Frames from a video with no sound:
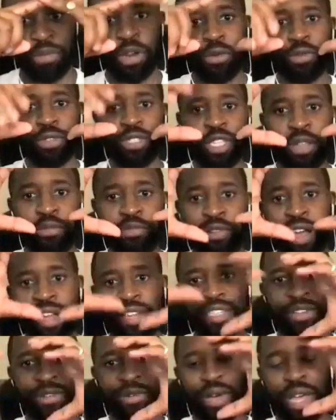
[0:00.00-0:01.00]
but also the
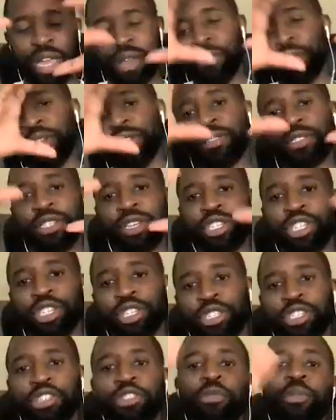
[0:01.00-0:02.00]
practical element. So it shows
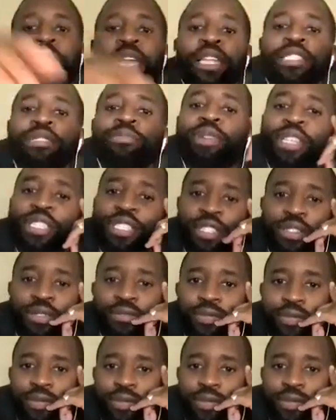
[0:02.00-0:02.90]
that you're a balanced person.